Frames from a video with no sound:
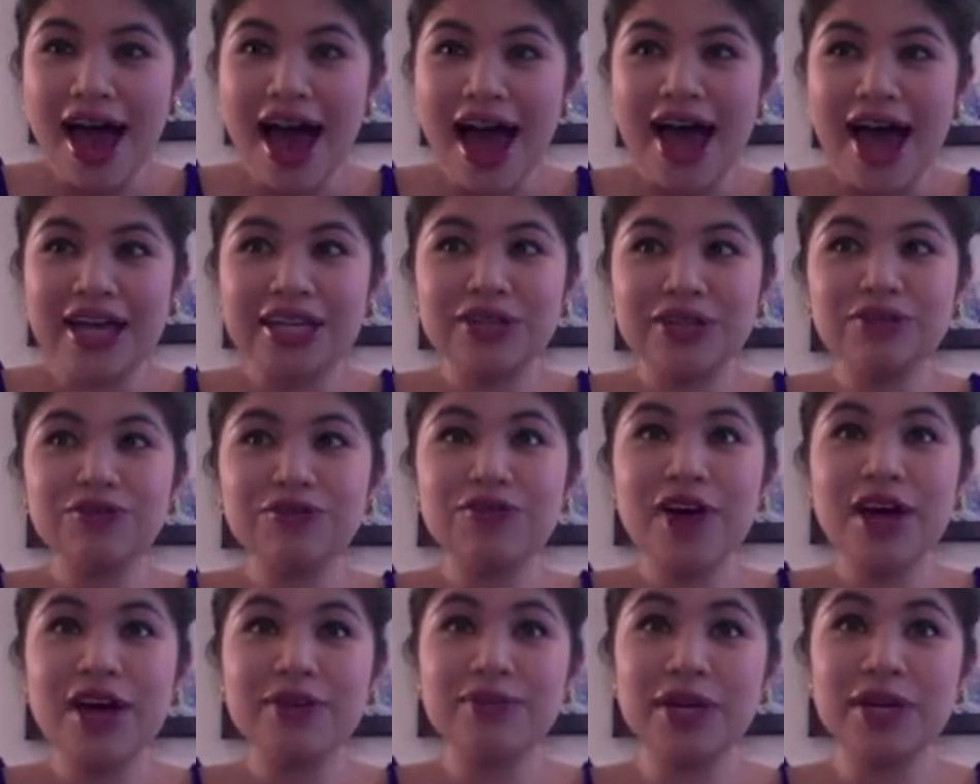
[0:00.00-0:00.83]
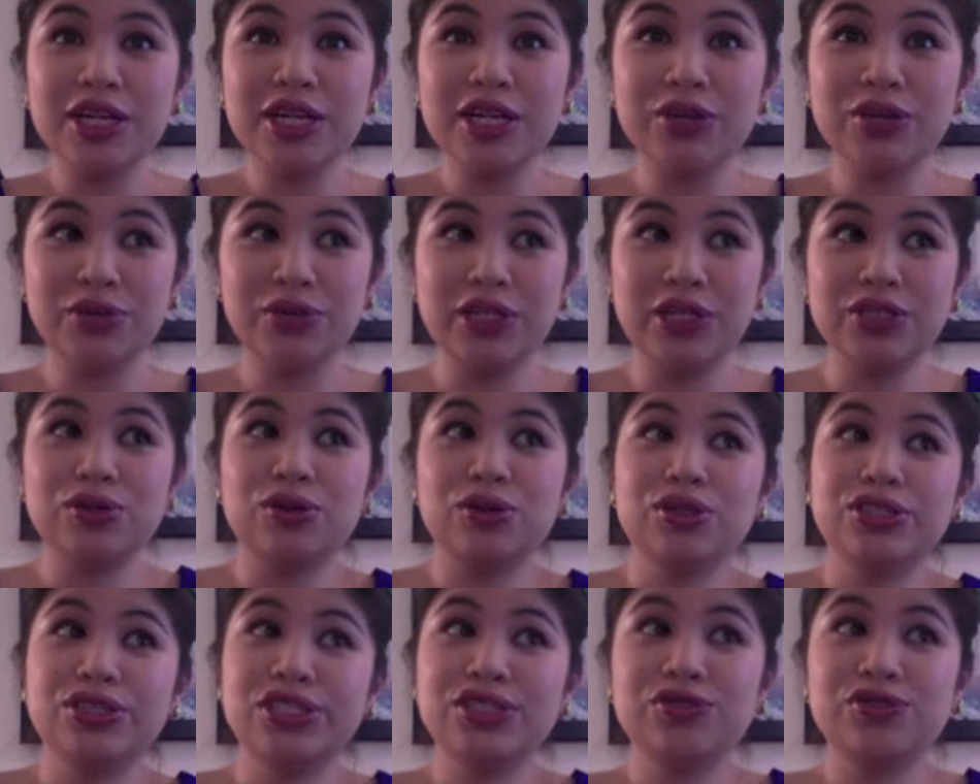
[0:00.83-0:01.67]
I didn't find many
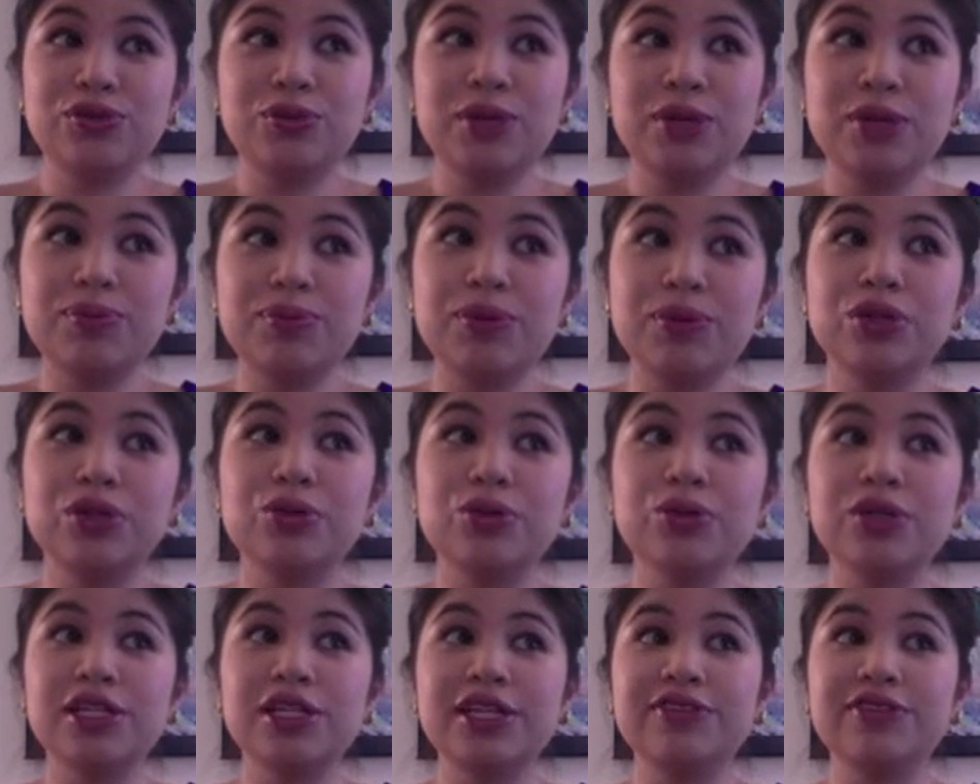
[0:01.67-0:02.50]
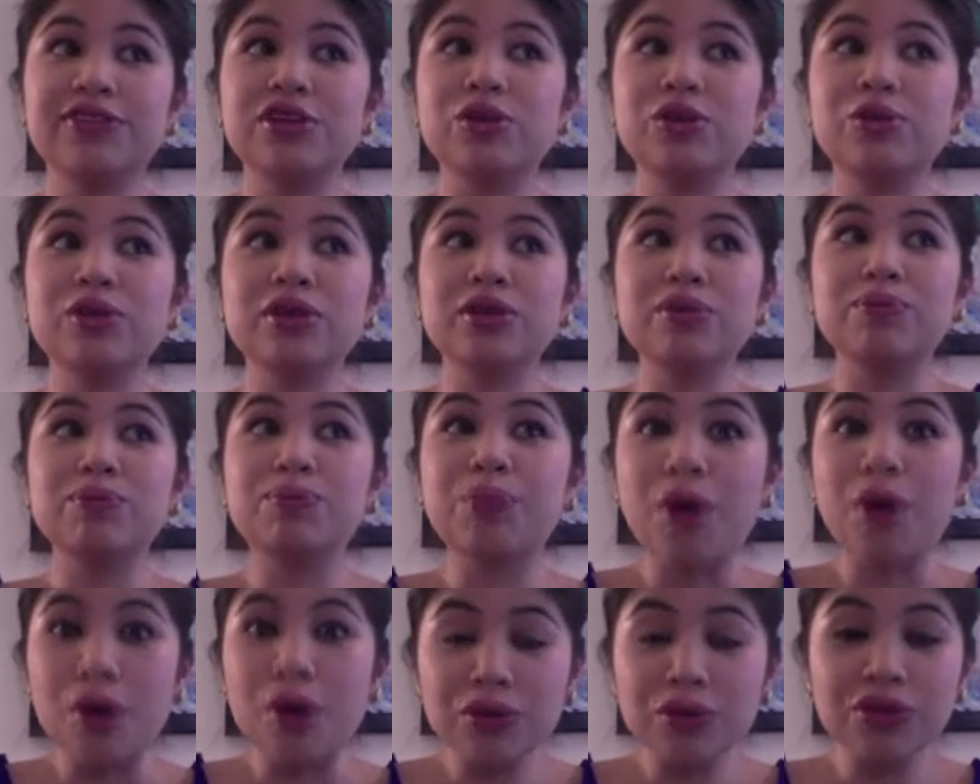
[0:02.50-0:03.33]
resources for people who were living with
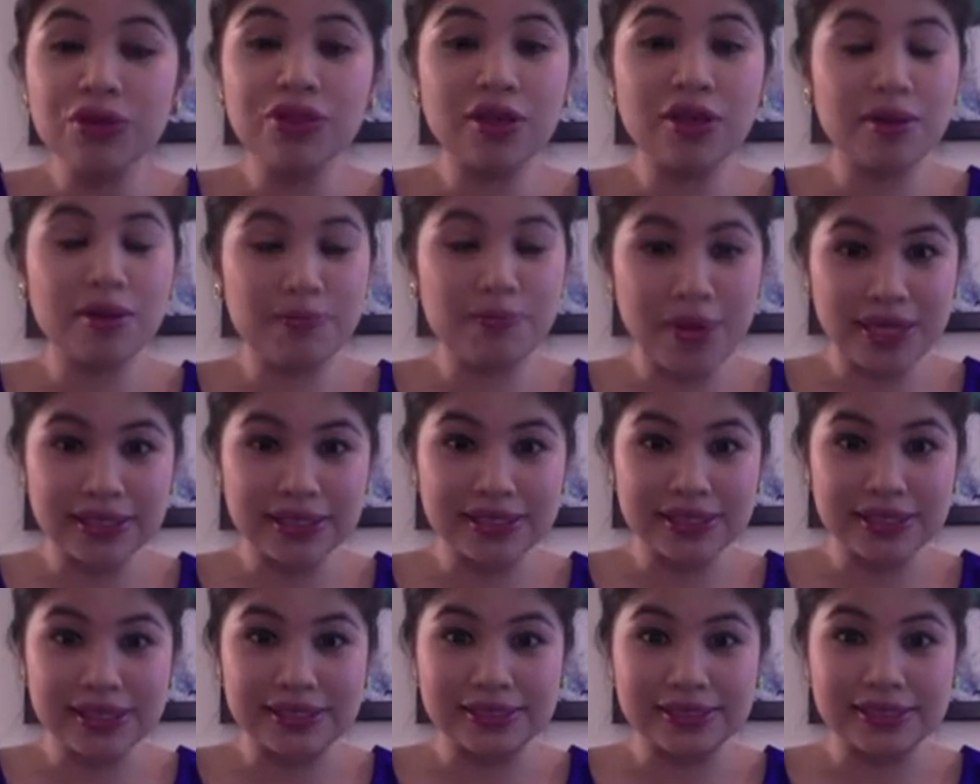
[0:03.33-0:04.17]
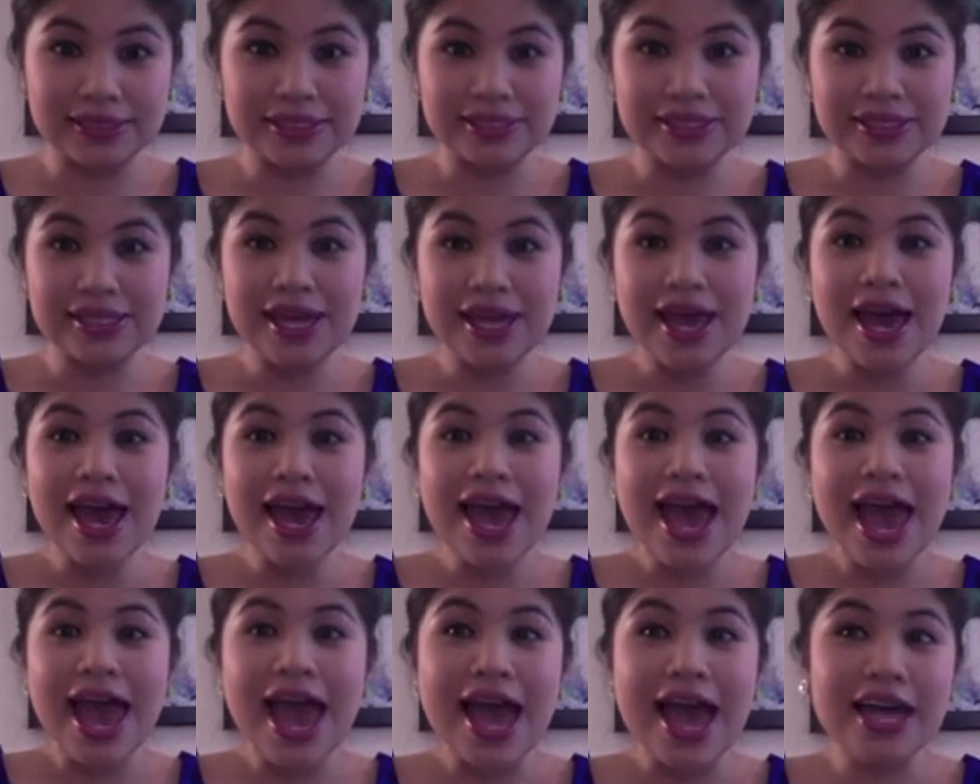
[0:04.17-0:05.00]
both a mental illness
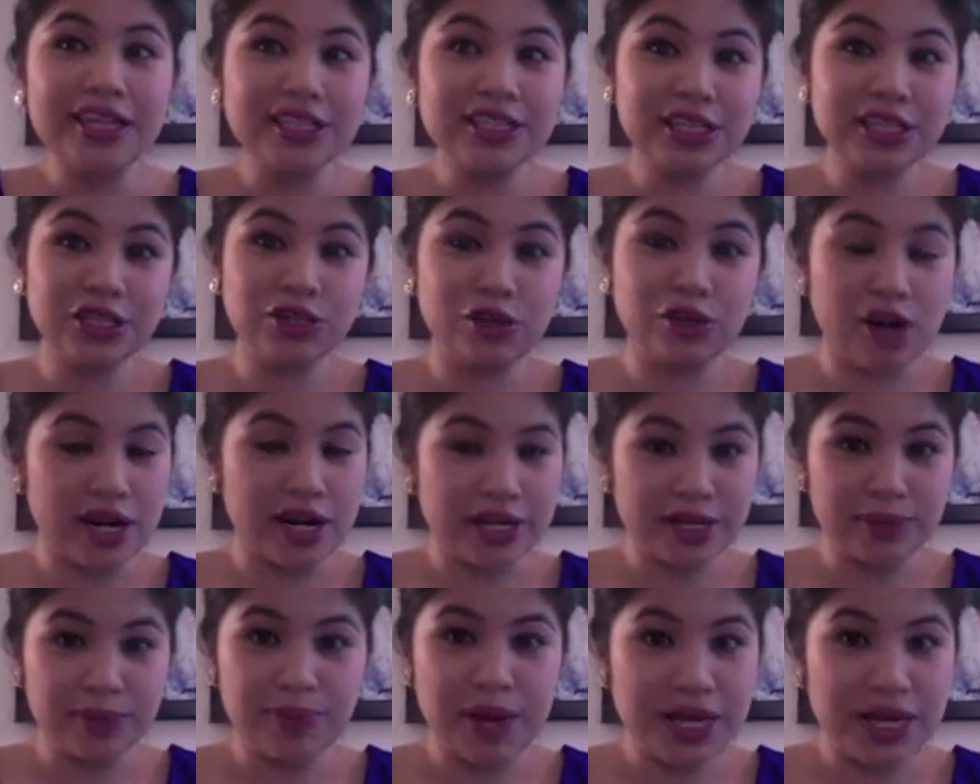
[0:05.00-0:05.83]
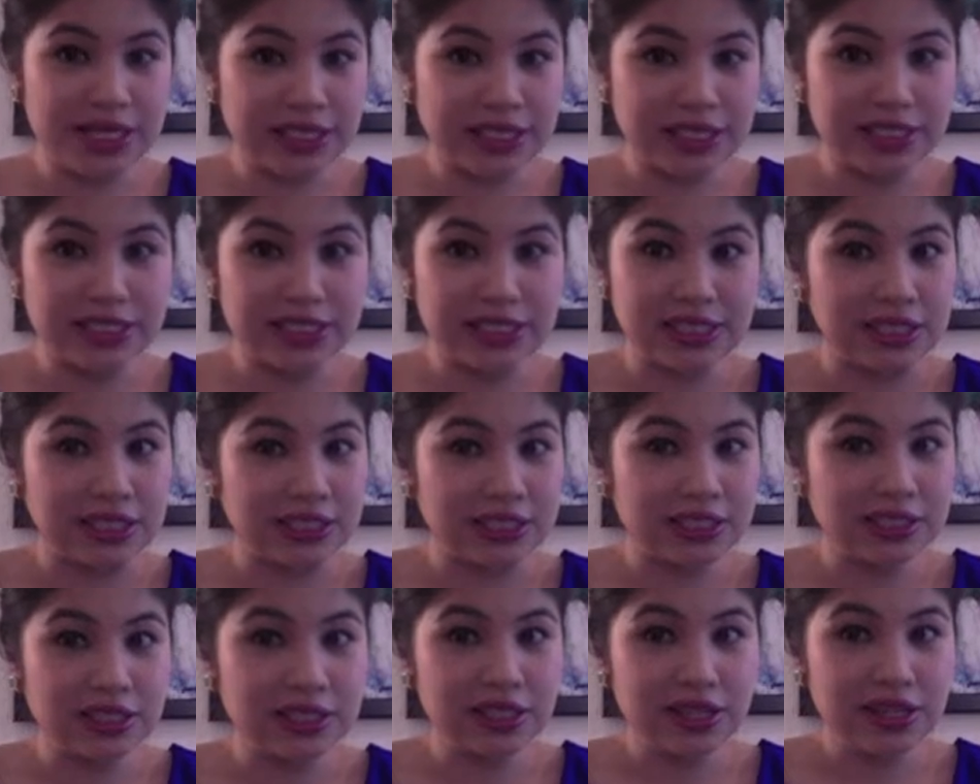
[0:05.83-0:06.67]
and a chronic pain
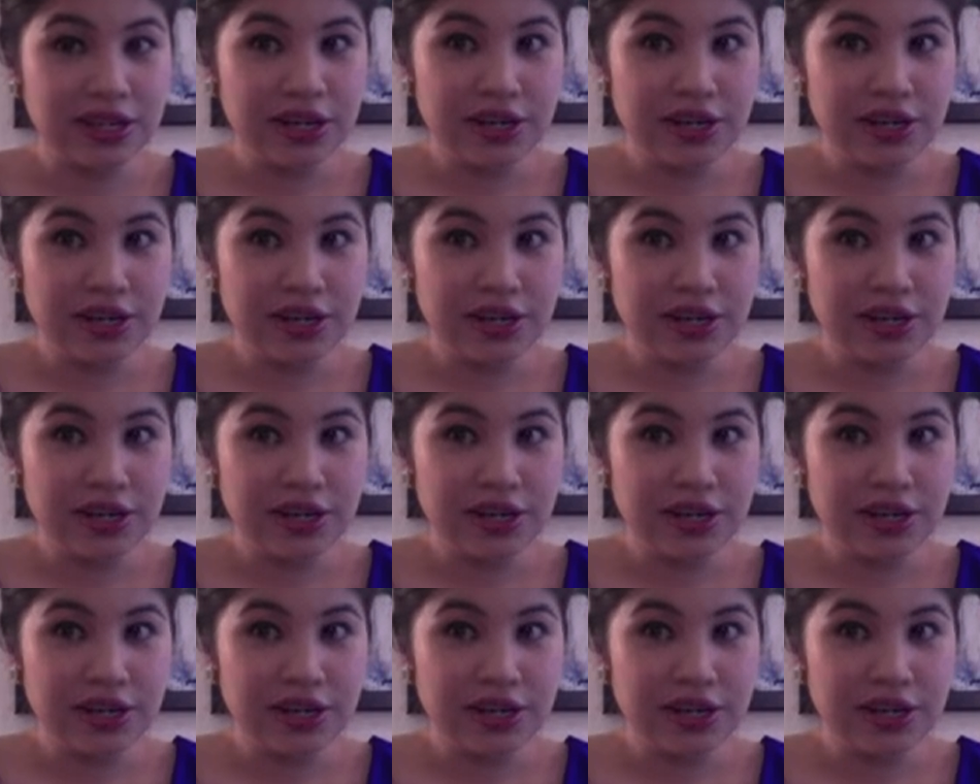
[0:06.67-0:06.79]
disease.